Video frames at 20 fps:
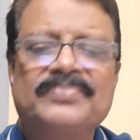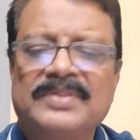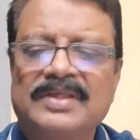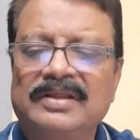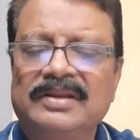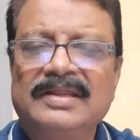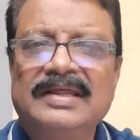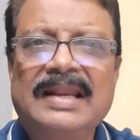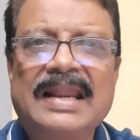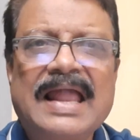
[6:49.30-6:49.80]

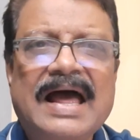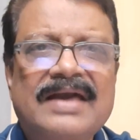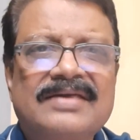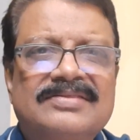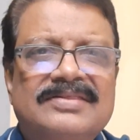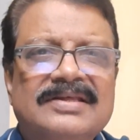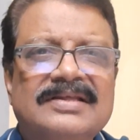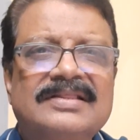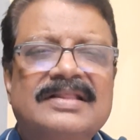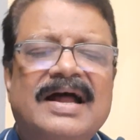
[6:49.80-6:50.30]

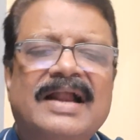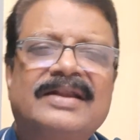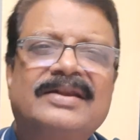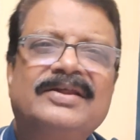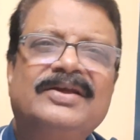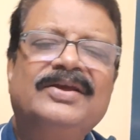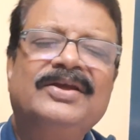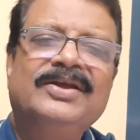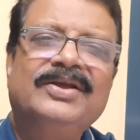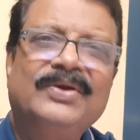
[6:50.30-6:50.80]
realizing
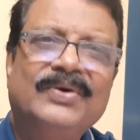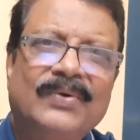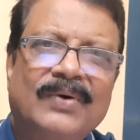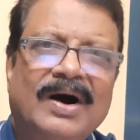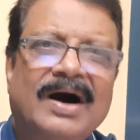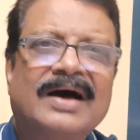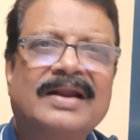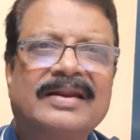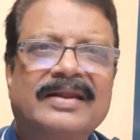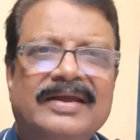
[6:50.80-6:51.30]
that you
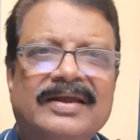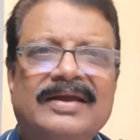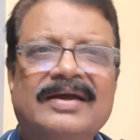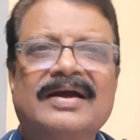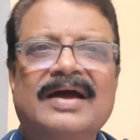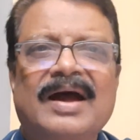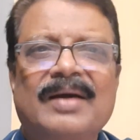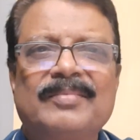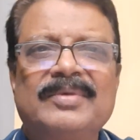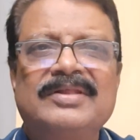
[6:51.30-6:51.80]
are
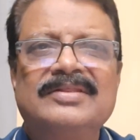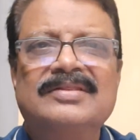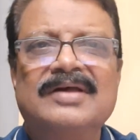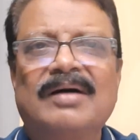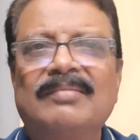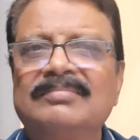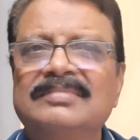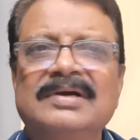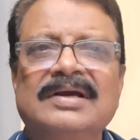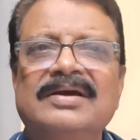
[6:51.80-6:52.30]
having
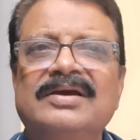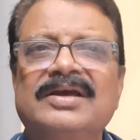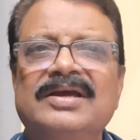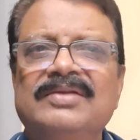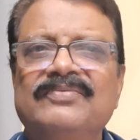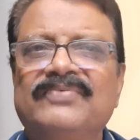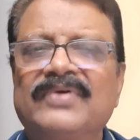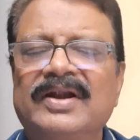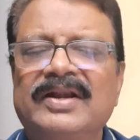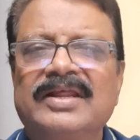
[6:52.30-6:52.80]
some
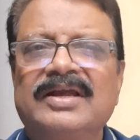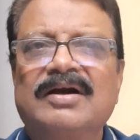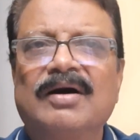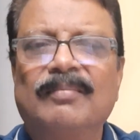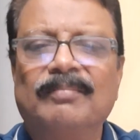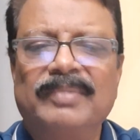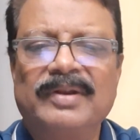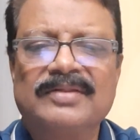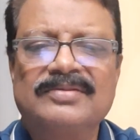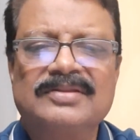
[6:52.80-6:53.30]
inferiority
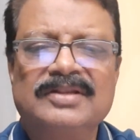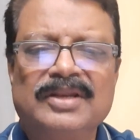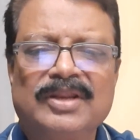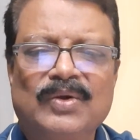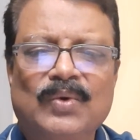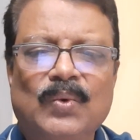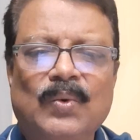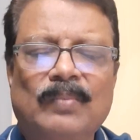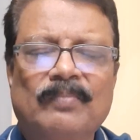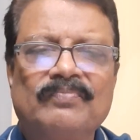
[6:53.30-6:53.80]
complex in
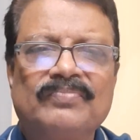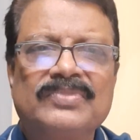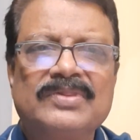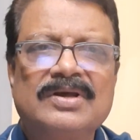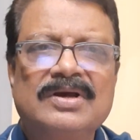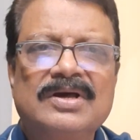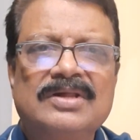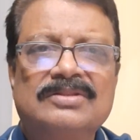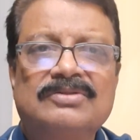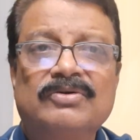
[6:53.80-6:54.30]
you.
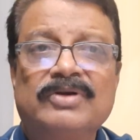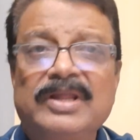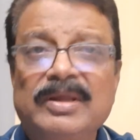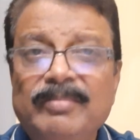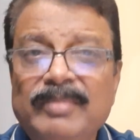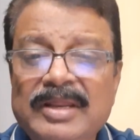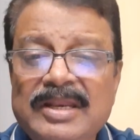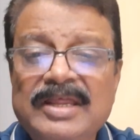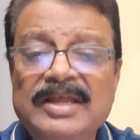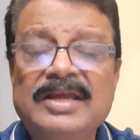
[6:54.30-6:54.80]
So,
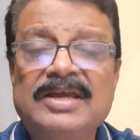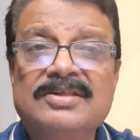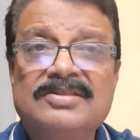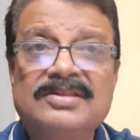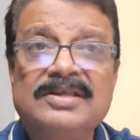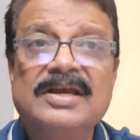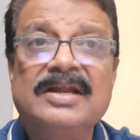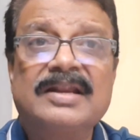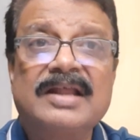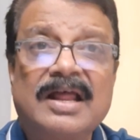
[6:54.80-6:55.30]
demeaning is
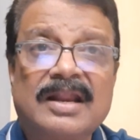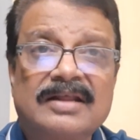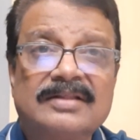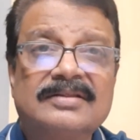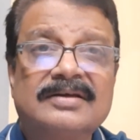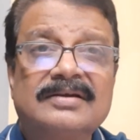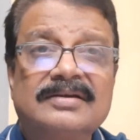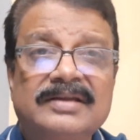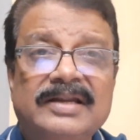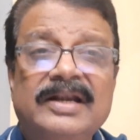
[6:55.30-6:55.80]
yet
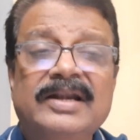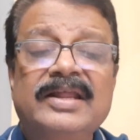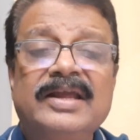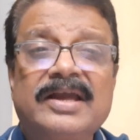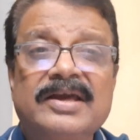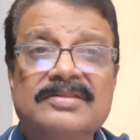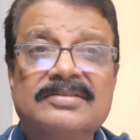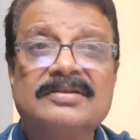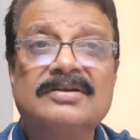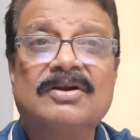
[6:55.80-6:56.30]
another
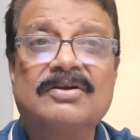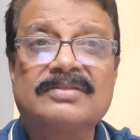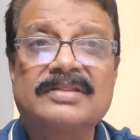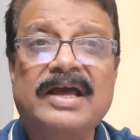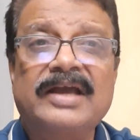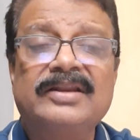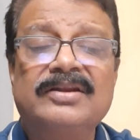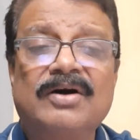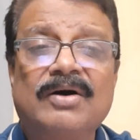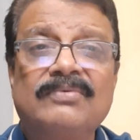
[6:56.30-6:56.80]
indication or
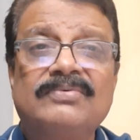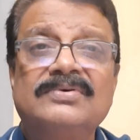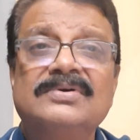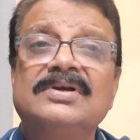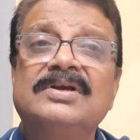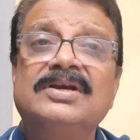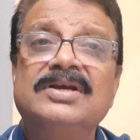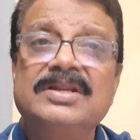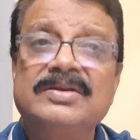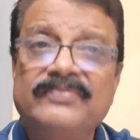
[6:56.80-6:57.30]
sign of
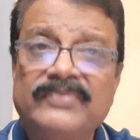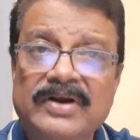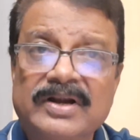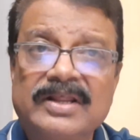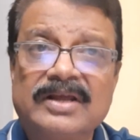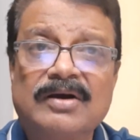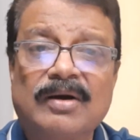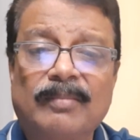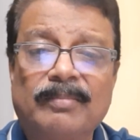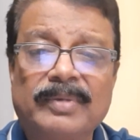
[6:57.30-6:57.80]

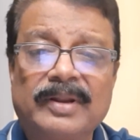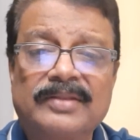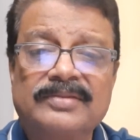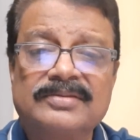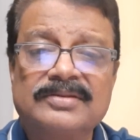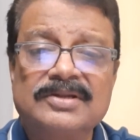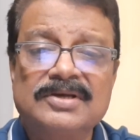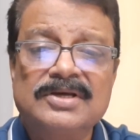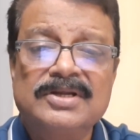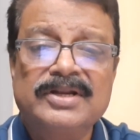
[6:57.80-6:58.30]
inferiority
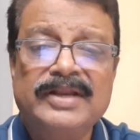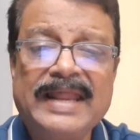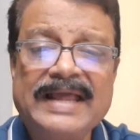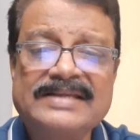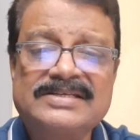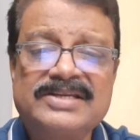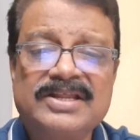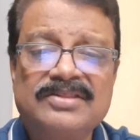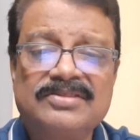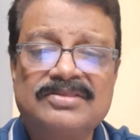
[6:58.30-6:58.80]
complex.
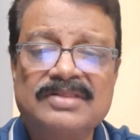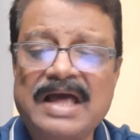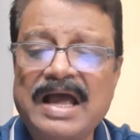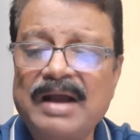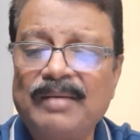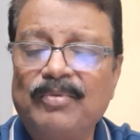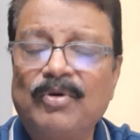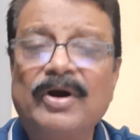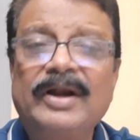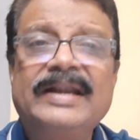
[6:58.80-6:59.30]
Next is
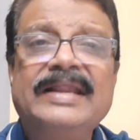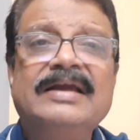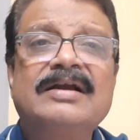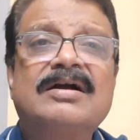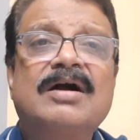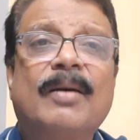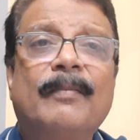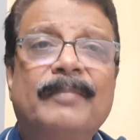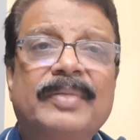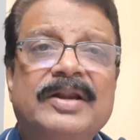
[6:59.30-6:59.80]
avoiding
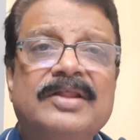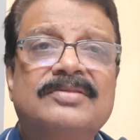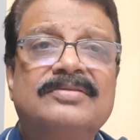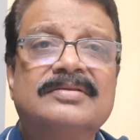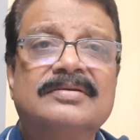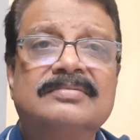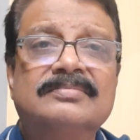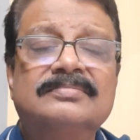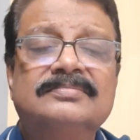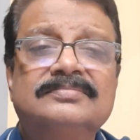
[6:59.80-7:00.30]

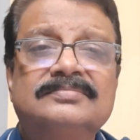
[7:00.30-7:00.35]
competition.